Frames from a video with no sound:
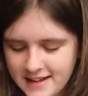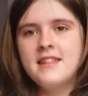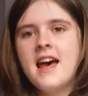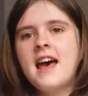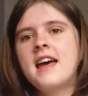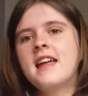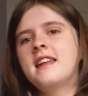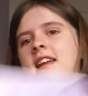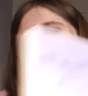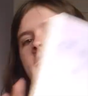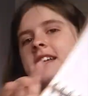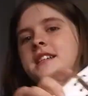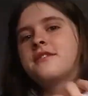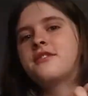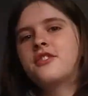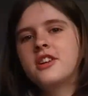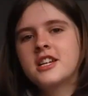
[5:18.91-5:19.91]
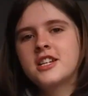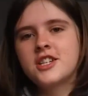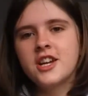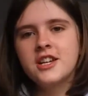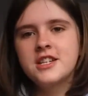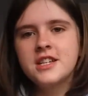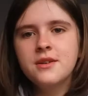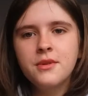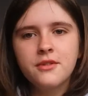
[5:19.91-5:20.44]
Then, as I've already
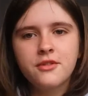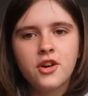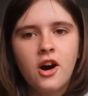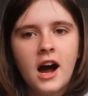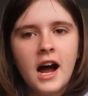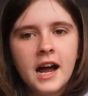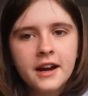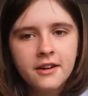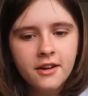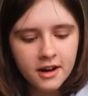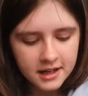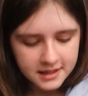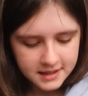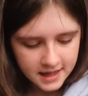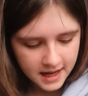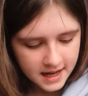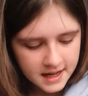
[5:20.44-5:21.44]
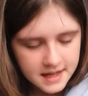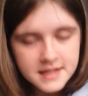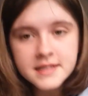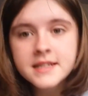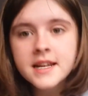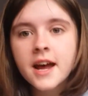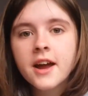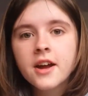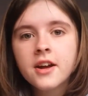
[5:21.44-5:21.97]
showed you, we've got aggros here,
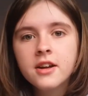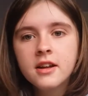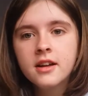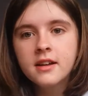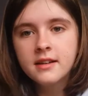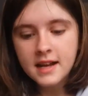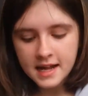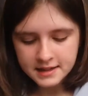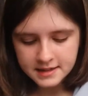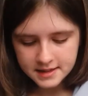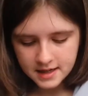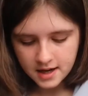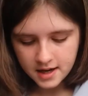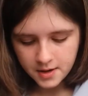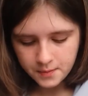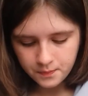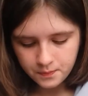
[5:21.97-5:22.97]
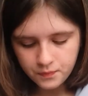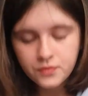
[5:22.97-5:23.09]
so letter,